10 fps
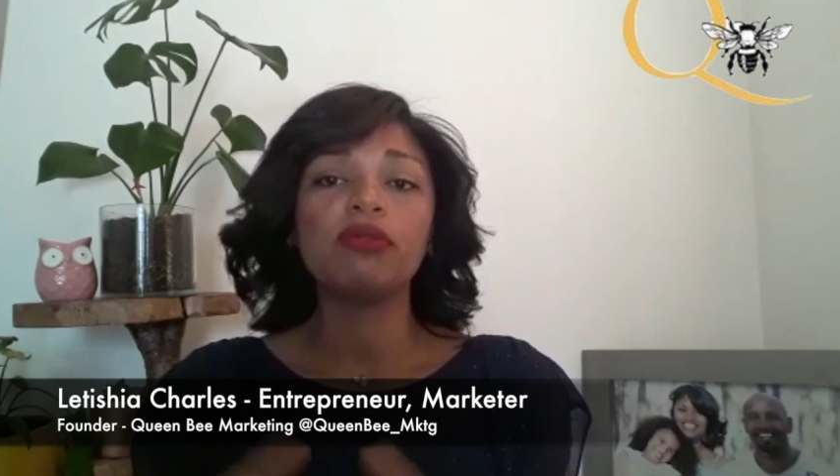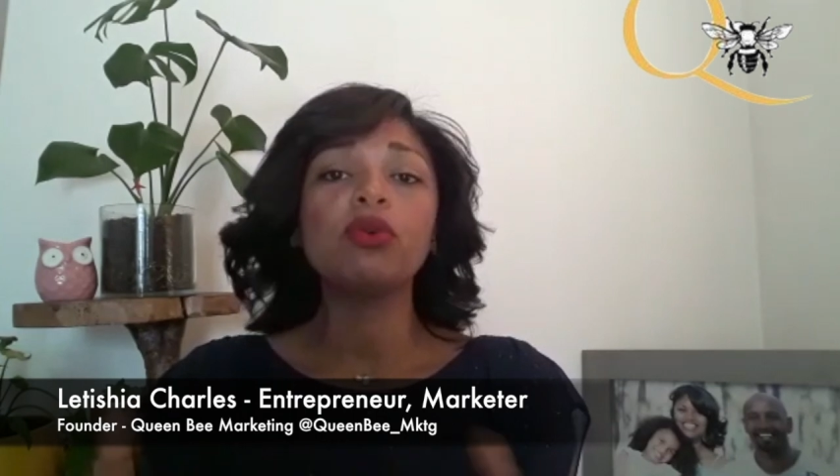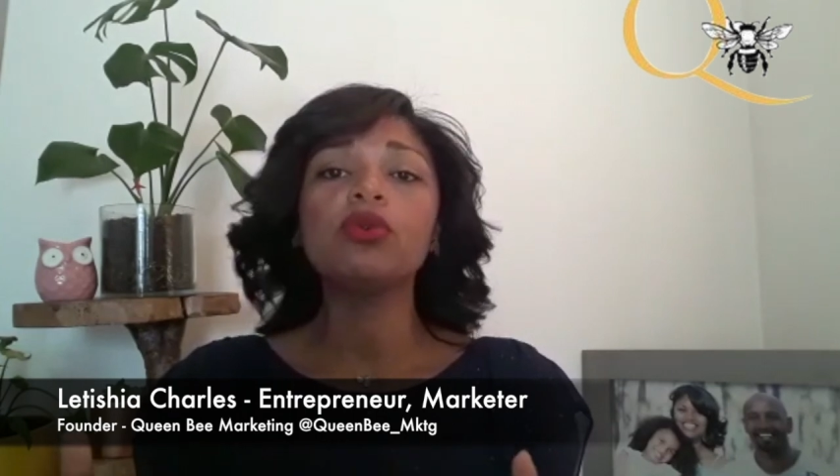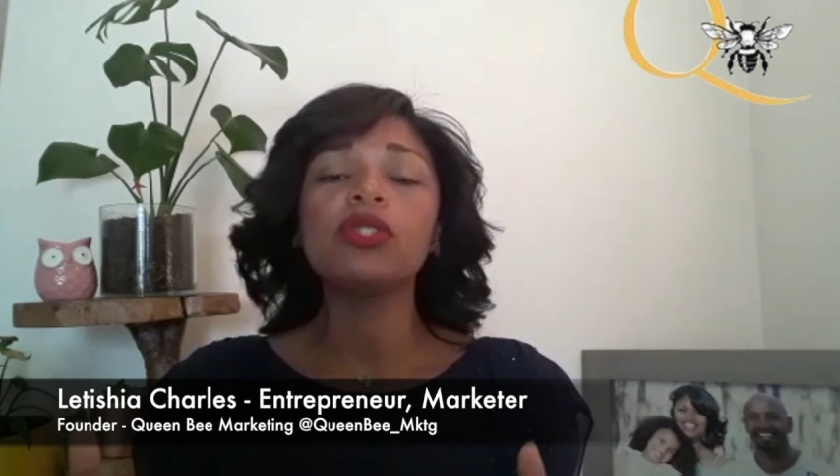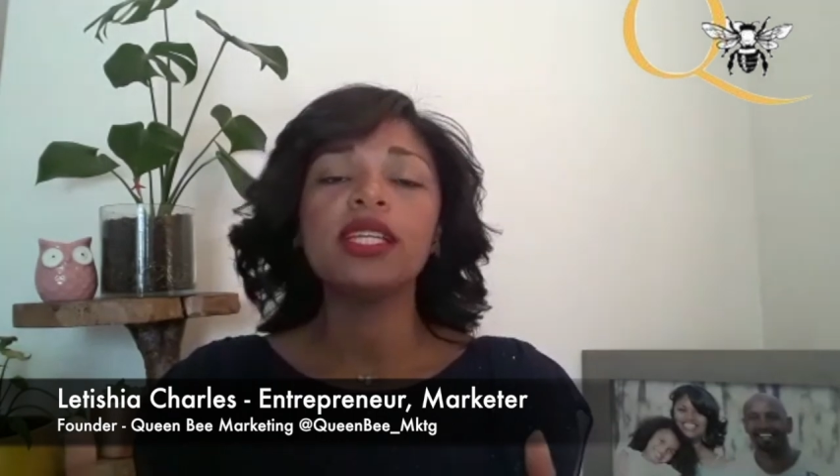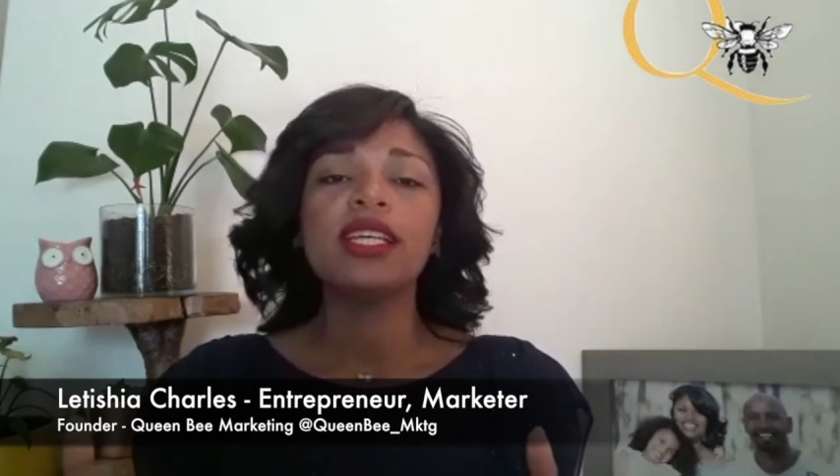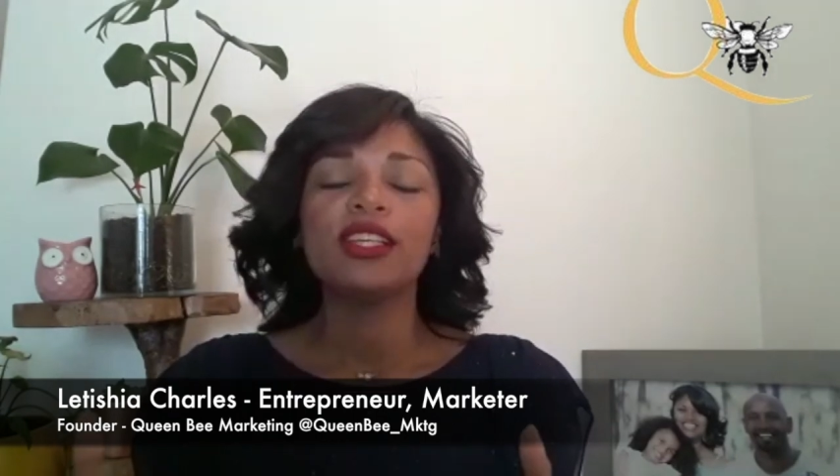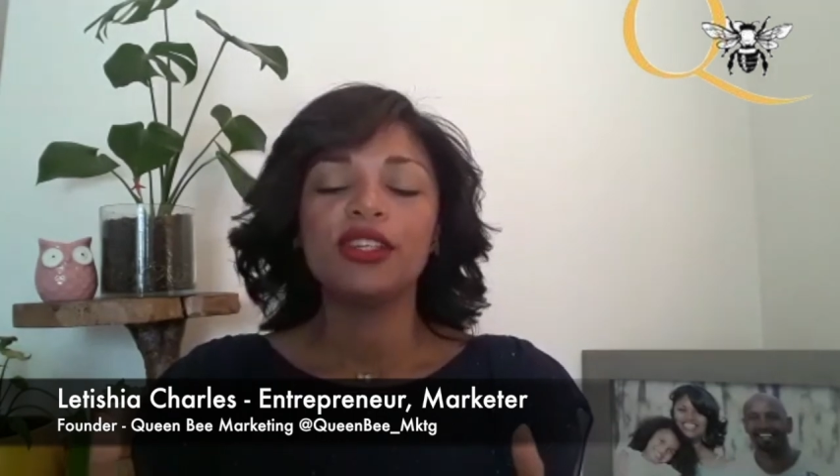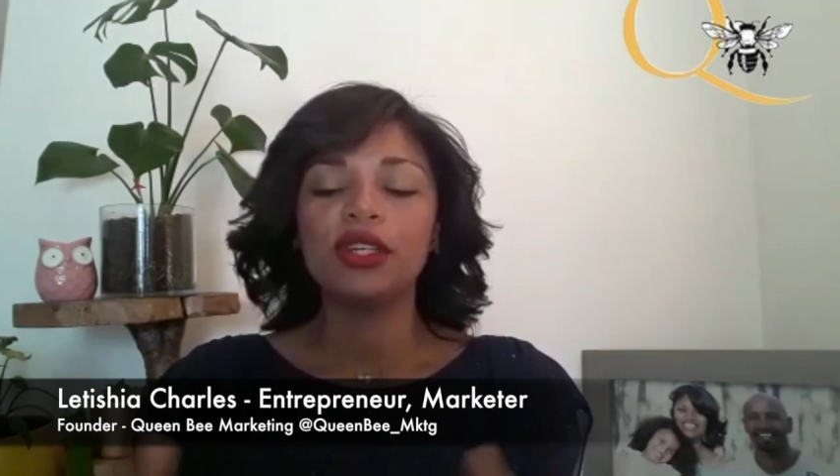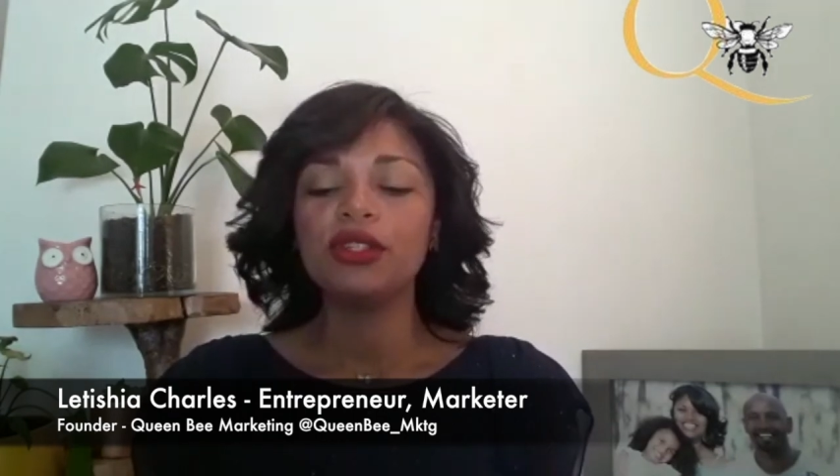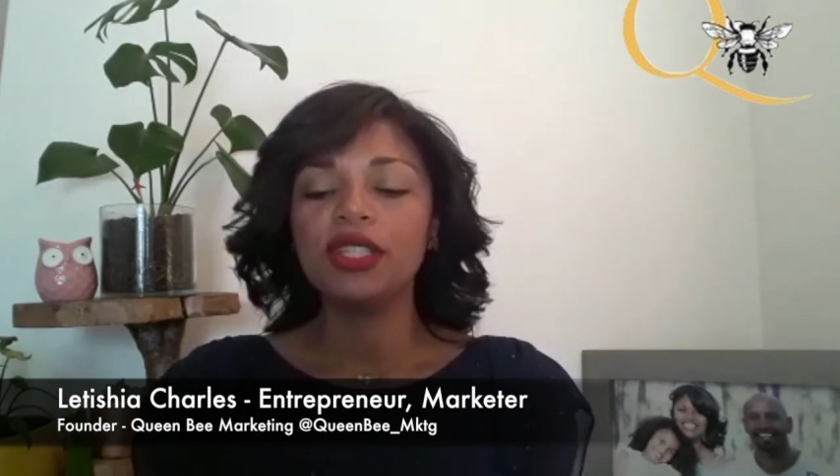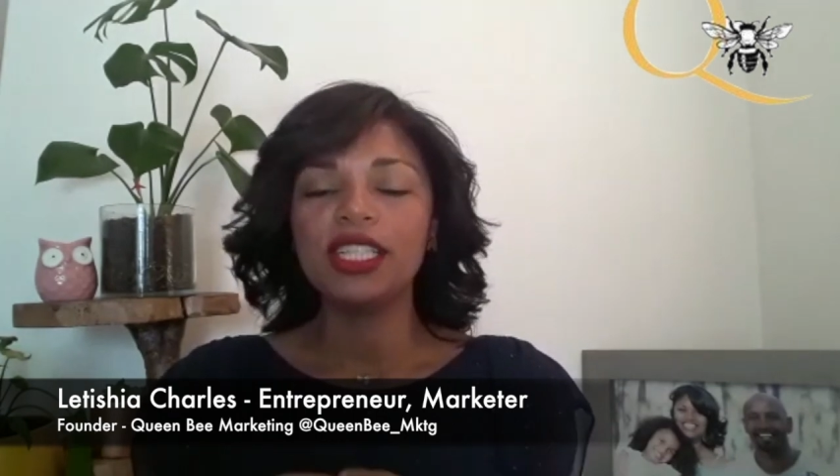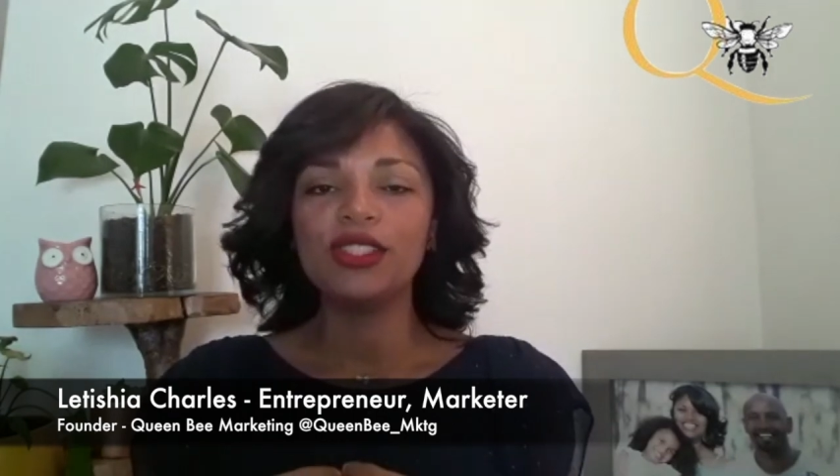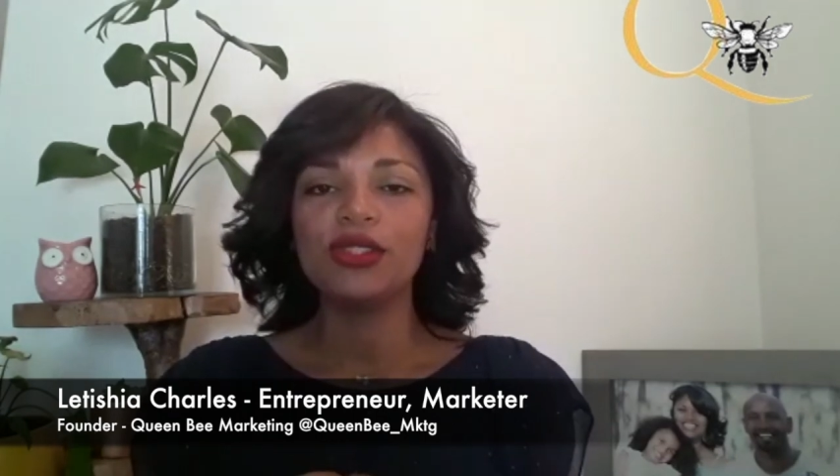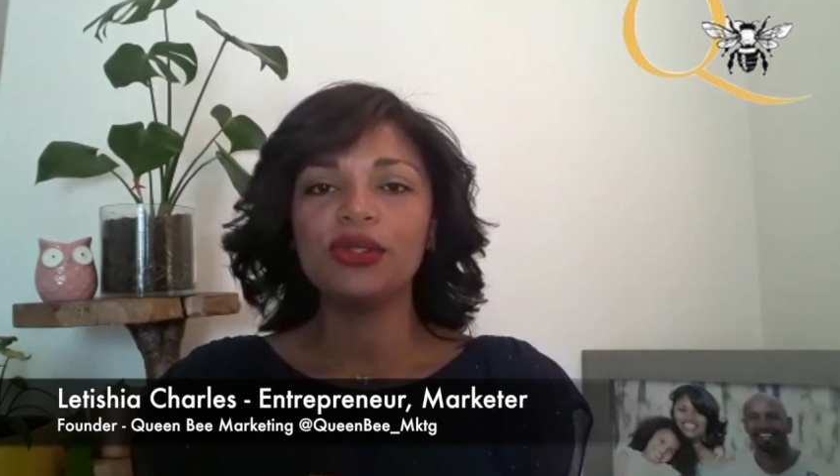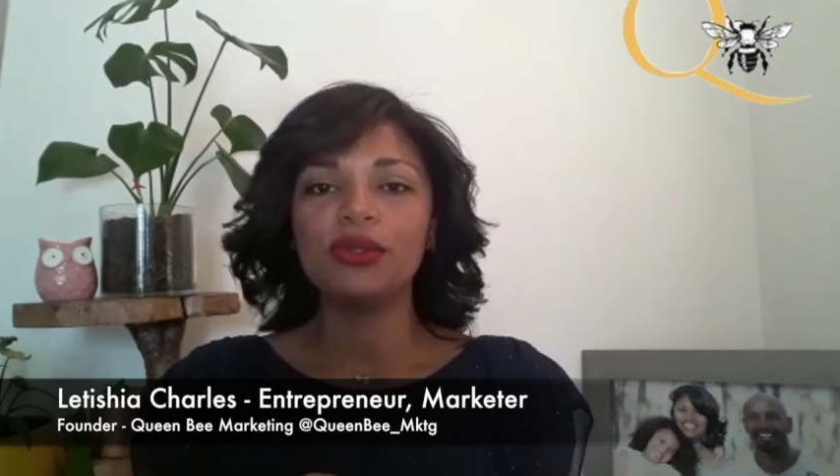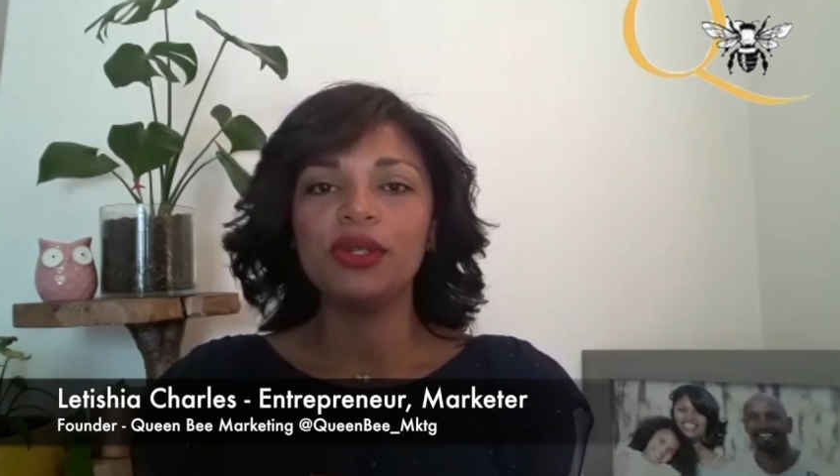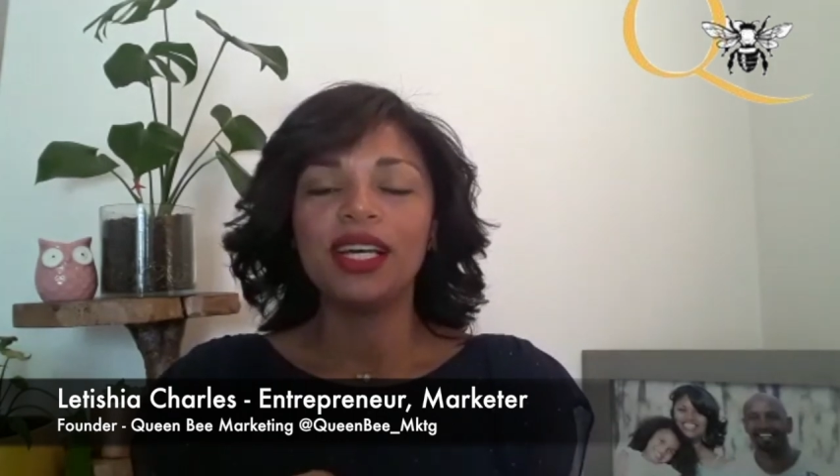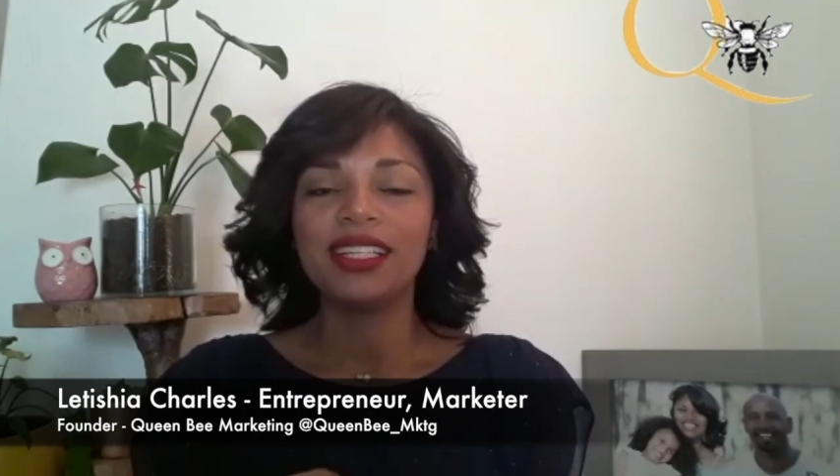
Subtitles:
Of course, you know, you need to